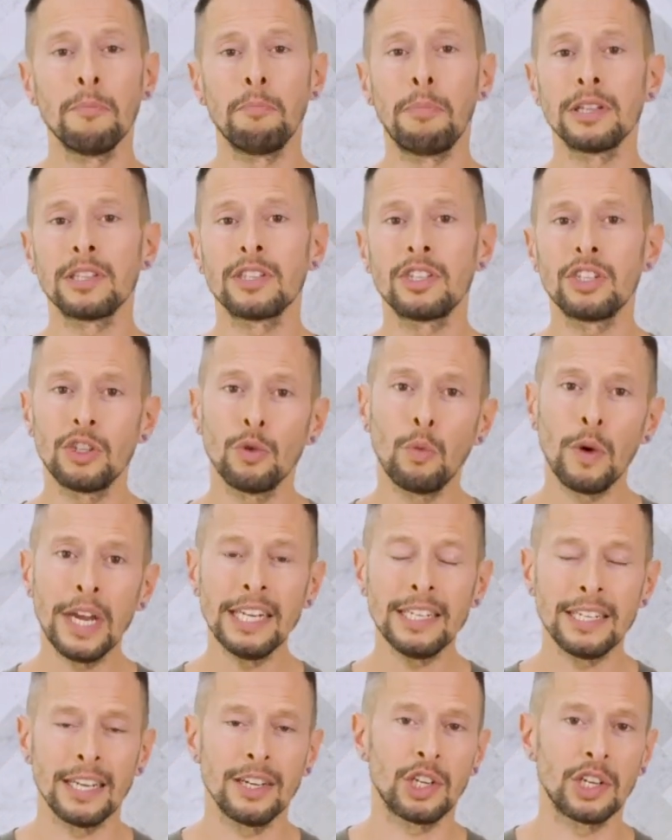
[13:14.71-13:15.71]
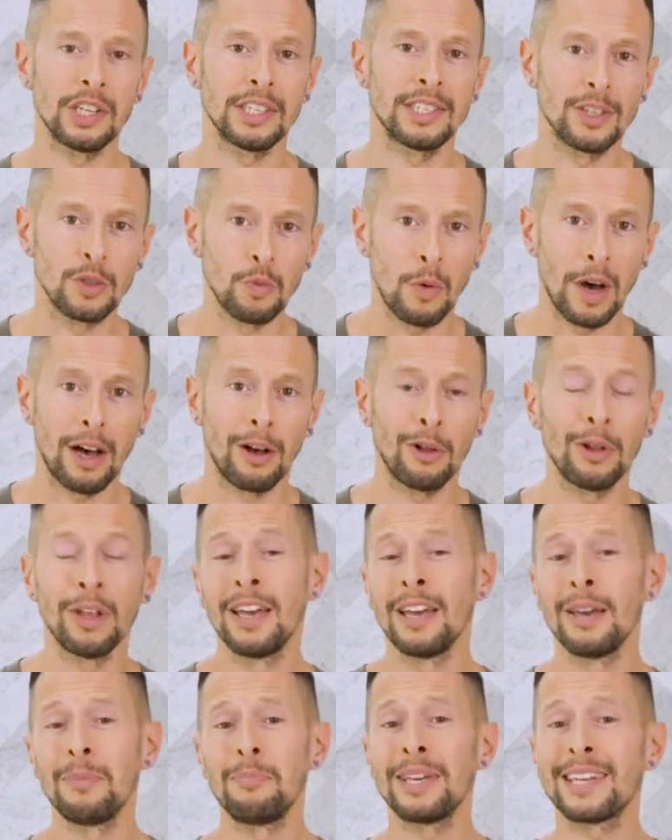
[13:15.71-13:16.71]
but sweet dishes as well,
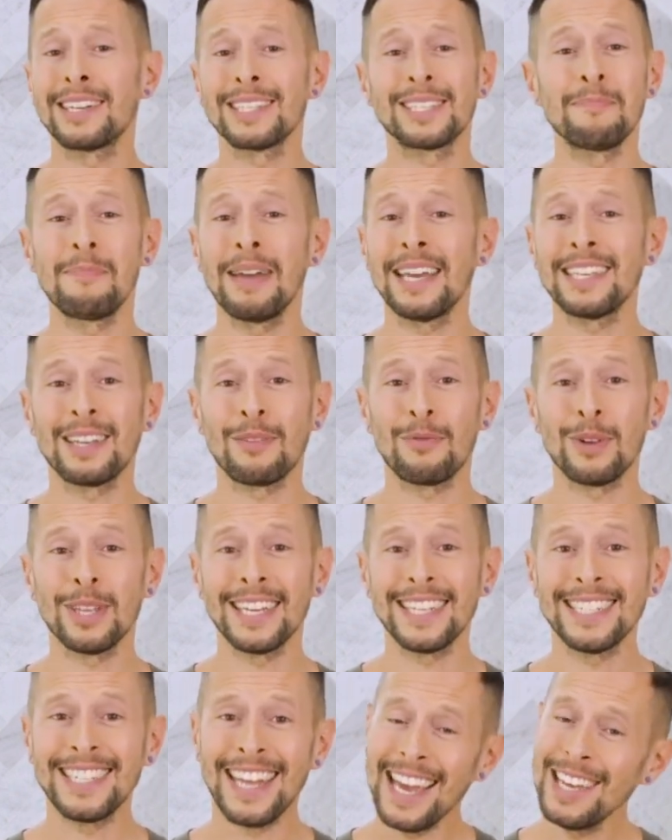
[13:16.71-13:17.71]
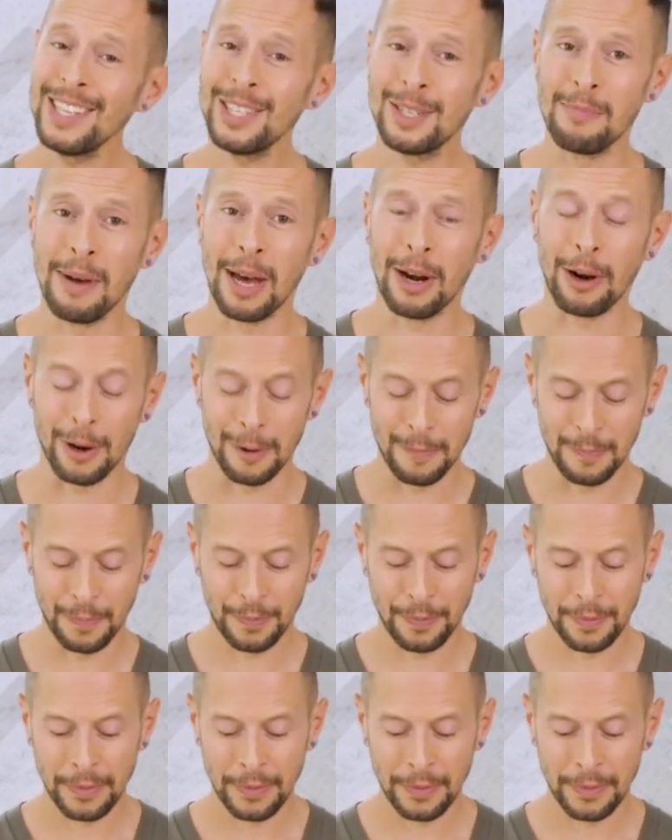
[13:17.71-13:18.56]
because it makes everything taste better.